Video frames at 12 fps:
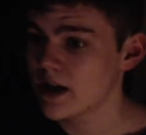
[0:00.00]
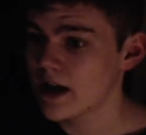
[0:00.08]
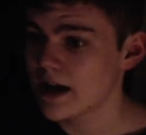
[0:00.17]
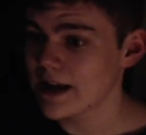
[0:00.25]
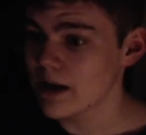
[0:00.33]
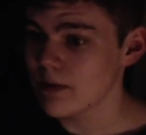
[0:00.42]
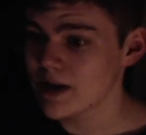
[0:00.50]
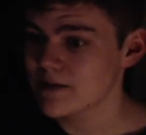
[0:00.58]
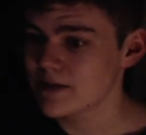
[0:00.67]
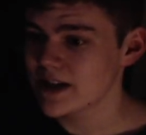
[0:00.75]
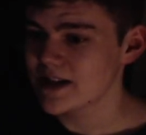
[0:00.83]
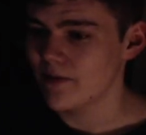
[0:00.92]
I can't wait to
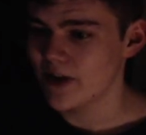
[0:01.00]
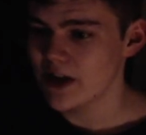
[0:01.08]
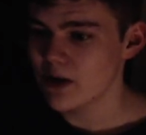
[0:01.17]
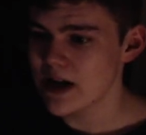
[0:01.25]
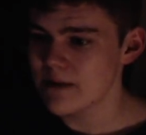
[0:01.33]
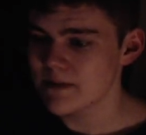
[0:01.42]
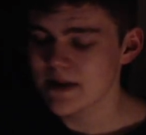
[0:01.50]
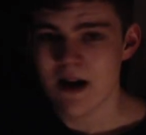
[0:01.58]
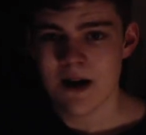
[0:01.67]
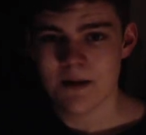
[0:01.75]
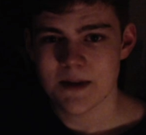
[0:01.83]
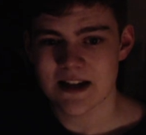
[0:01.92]
play some video games,
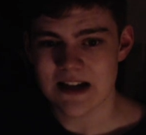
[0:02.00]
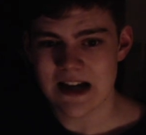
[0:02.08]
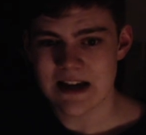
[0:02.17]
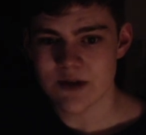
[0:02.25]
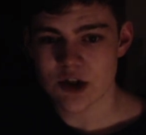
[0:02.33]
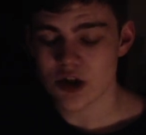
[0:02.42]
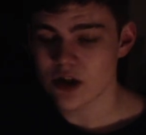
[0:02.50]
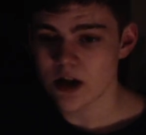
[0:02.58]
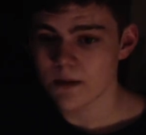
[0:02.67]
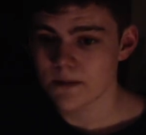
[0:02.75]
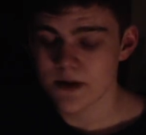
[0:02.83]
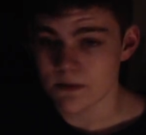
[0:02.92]
because I even turned
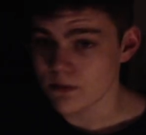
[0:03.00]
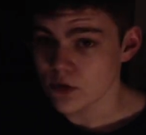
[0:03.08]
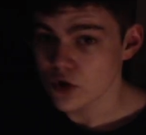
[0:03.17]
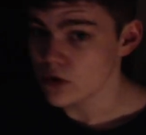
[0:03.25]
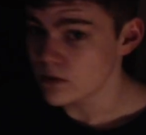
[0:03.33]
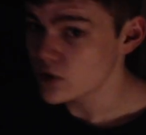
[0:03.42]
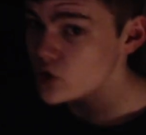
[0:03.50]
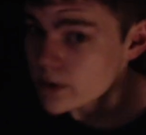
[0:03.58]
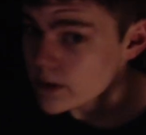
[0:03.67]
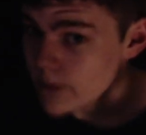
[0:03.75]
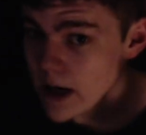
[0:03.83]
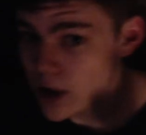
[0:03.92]
up some super
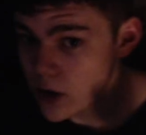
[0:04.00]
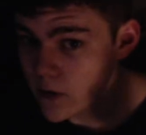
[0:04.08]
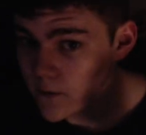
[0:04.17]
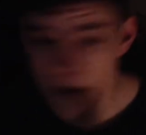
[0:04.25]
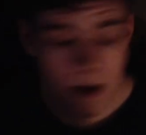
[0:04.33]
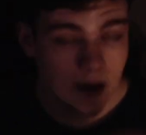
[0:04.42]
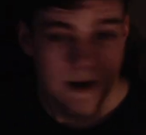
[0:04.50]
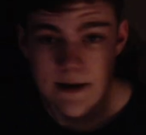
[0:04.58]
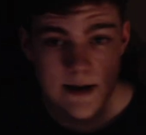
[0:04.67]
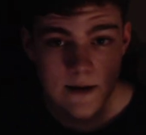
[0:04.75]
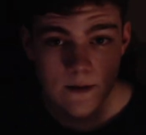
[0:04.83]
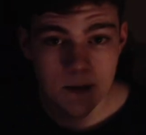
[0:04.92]
minor overclocking
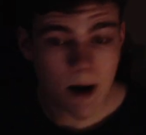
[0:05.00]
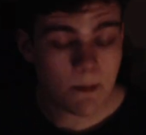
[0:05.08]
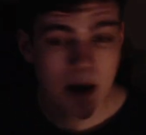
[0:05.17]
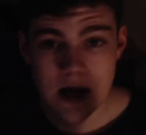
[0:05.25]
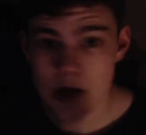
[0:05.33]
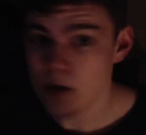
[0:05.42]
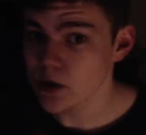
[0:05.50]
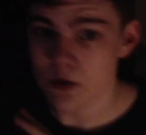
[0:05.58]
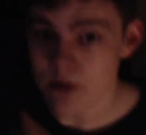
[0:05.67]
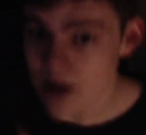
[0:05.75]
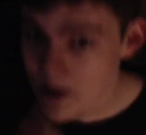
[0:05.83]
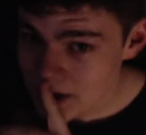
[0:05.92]
stuff in my BIOS. Don't
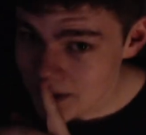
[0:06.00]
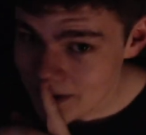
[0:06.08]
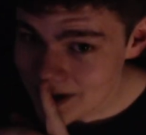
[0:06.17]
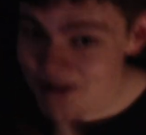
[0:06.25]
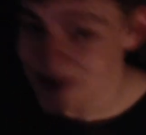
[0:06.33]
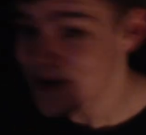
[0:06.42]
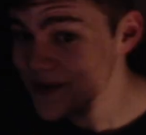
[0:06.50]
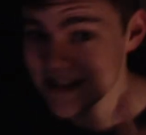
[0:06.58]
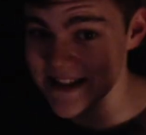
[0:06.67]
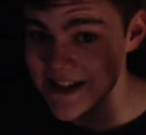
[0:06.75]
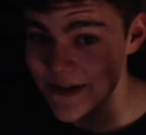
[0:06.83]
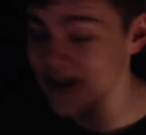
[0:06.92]
tell anybody, you know, it's a
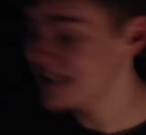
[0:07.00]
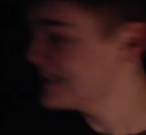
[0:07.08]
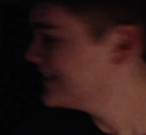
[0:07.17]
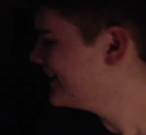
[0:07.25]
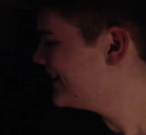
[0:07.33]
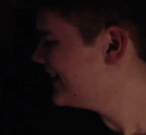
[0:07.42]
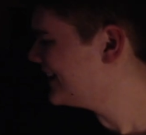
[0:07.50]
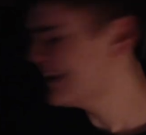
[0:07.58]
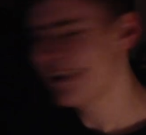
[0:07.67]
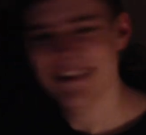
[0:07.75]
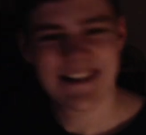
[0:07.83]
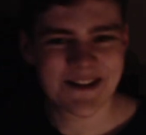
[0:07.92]
secret.
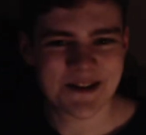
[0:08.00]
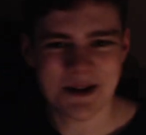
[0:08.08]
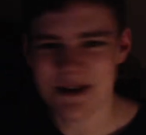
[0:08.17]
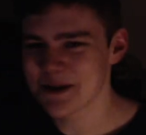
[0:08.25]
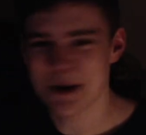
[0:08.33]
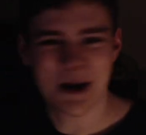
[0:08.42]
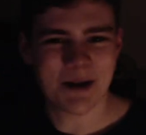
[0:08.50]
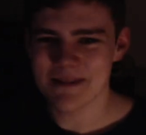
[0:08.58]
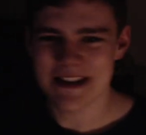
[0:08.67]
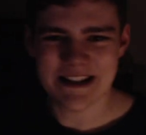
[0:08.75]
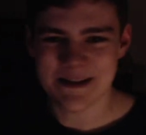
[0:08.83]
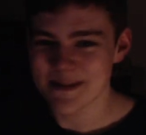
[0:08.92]
So I got
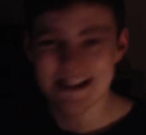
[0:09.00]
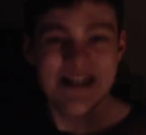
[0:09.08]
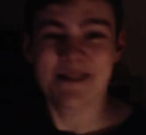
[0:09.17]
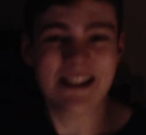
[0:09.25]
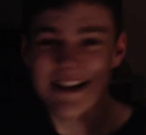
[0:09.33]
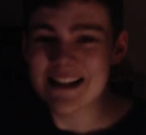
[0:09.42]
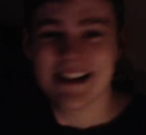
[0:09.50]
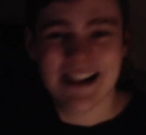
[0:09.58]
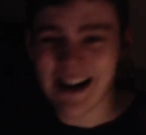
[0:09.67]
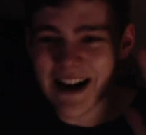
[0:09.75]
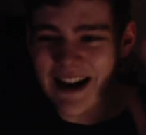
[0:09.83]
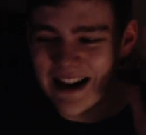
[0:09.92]
me some secret
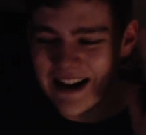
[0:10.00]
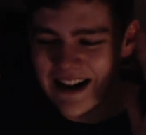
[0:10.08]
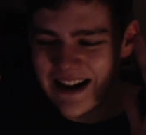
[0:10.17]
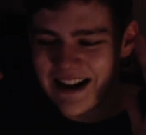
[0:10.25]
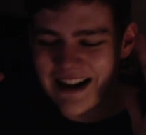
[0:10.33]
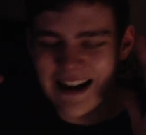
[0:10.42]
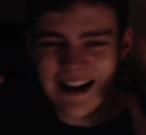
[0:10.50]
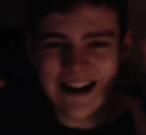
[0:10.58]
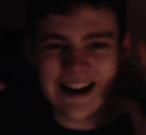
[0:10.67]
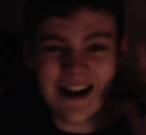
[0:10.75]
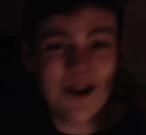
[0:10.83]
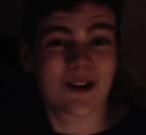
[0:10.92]

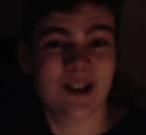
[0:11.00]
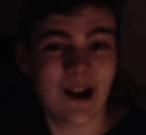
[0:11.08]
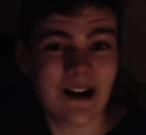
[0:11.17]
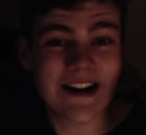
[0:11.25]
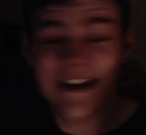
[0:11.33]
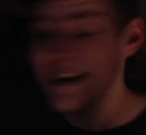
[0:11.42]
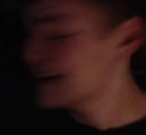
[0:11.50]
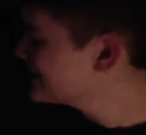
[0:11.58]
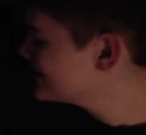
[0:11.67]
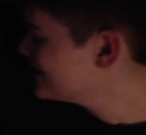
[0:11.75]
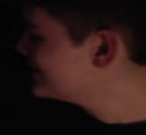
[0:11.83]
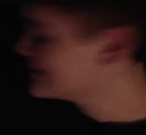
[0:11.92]
overclocking.
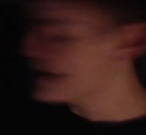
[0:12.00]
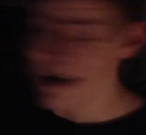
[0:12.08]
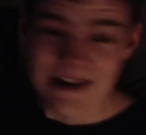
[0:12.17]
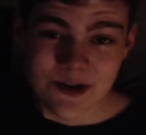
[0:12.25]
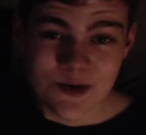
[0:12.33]
So nice new